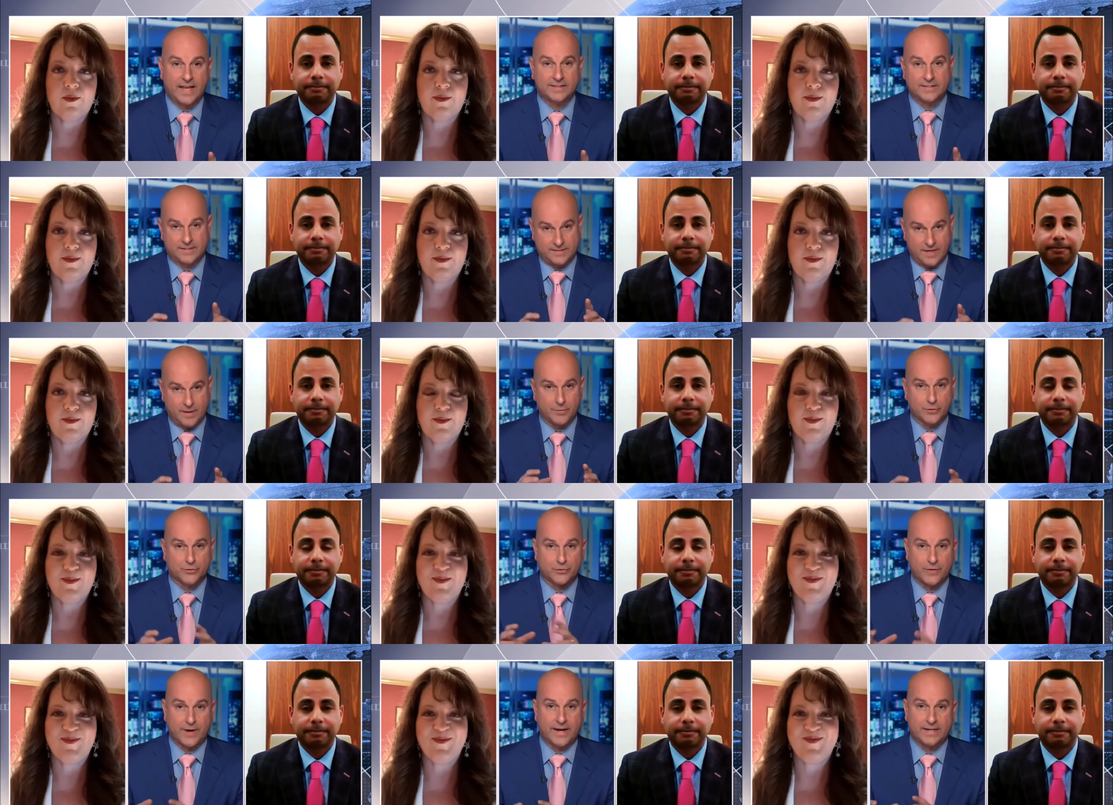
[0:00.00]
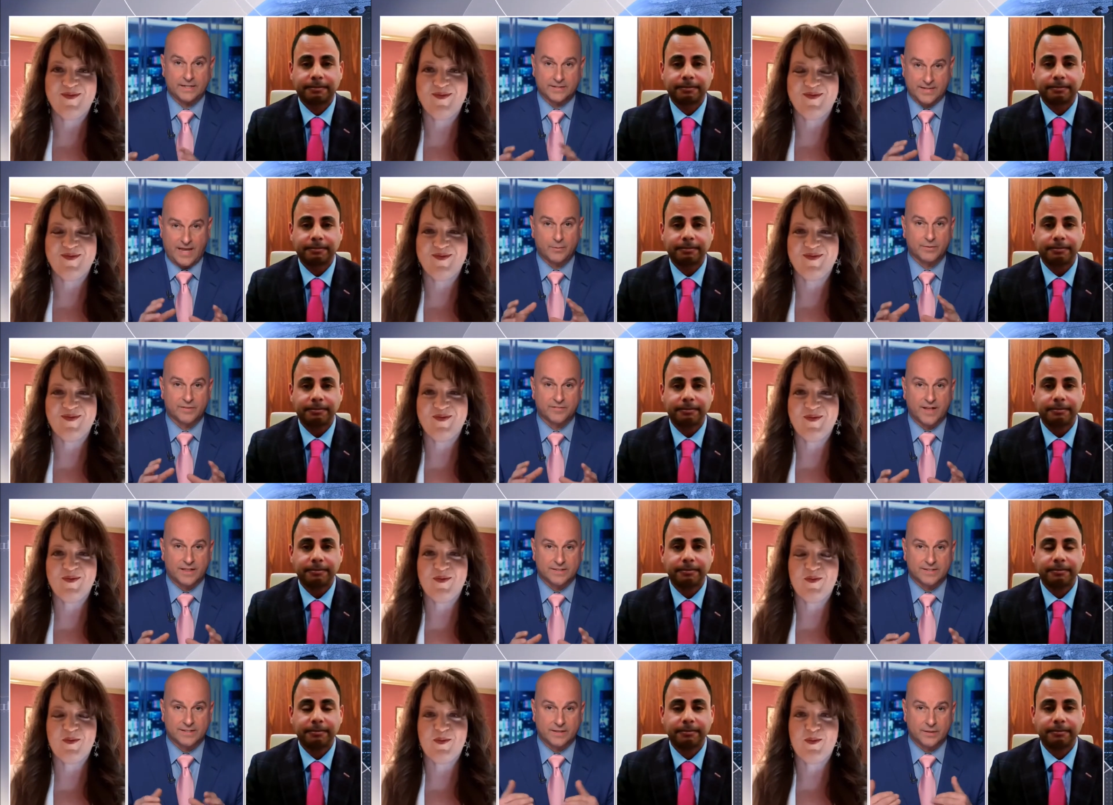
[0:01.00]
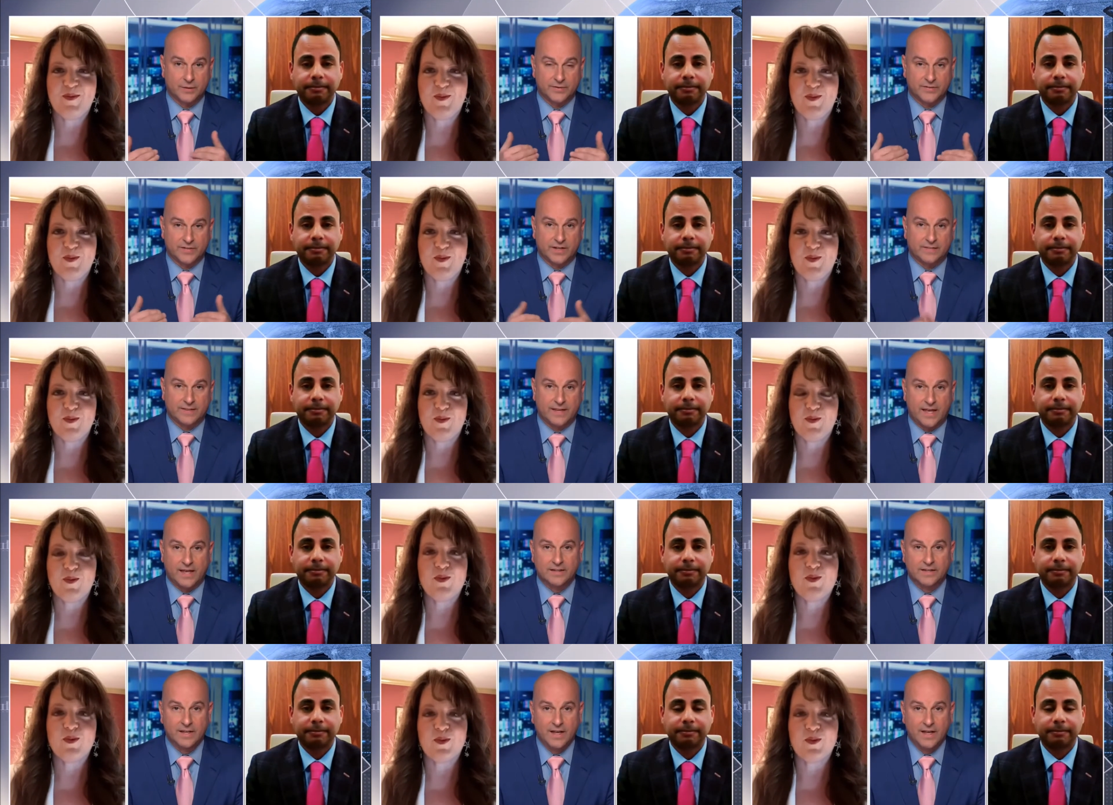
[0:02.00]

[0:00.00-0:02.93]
Speaker 1: December trading aside with the volatility we've seen at the end.